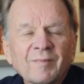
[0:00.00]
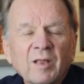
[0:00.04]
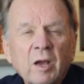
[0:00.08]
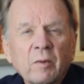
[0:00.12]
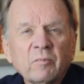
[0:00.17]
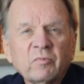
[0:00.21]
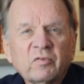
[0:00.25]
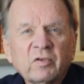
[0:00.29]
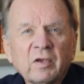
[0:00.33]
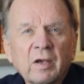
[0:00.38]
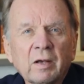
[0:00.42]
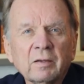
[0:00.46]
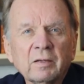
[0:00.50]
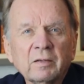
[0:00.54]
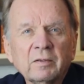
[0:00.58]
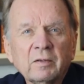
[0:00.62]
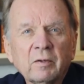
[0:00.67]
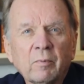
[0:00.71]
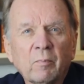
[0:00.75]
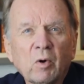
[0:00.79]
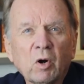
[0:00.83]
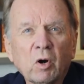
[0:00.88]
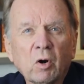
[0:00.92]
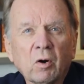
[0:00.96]
I'm selling
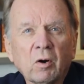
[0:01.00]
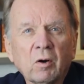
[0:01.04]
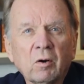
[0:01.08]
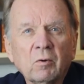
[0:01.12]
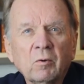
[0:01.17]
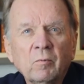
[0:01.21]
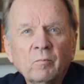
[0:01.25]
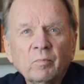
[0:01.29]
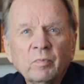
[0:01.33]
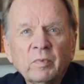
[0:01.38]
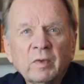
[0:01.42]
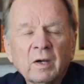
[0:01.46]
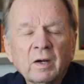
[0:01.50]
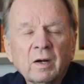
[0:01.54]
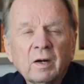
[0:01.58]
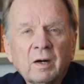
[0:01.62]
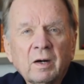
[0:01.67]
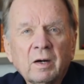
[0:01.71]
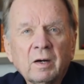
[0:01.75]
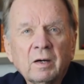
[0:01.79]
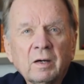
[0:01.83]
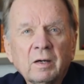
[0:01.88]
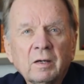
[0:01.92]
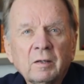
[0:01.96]
tomorrow.
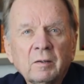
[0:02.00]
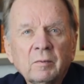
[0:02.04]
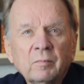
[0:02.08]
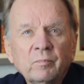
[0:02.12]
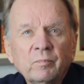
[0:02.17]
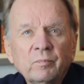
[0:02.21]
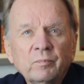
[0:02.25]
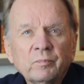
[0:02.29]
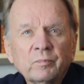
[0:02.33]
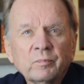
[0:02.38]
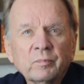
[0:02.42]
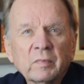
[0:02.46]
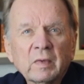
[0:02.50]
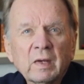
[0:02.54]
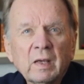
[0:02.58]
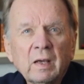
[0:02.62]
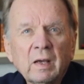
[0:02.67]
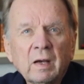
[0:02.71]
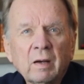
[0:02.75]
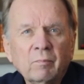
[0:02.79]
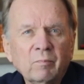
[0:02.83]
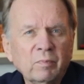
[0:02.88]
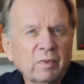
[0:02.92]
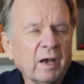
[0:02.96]
Um,
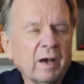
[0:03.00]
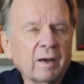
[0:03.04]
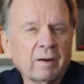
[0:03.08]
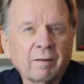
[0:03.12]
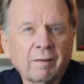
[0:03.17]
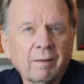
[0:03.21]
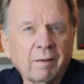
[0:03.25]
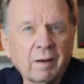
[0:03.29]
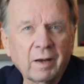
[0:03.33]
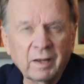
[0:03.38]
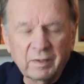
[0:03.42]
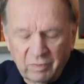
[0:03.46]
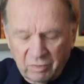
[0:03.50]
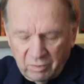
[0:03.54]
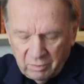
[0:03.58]
um not a lot,